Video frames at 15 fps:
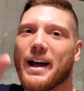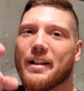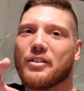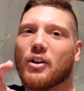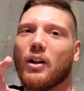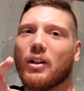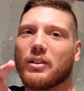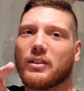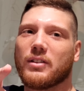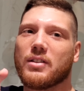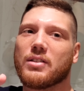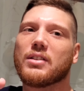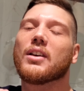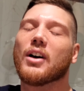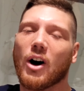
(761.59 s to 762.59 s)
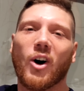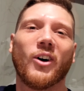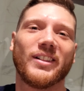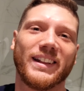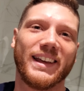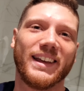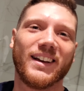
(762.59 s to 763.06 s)
Adults
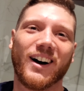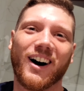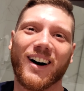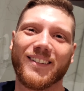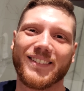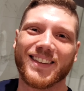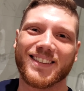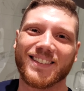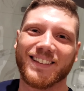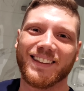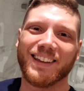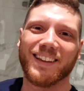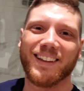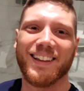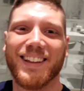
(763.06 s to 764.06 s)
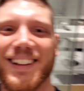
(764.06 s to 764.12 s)
only, obviously.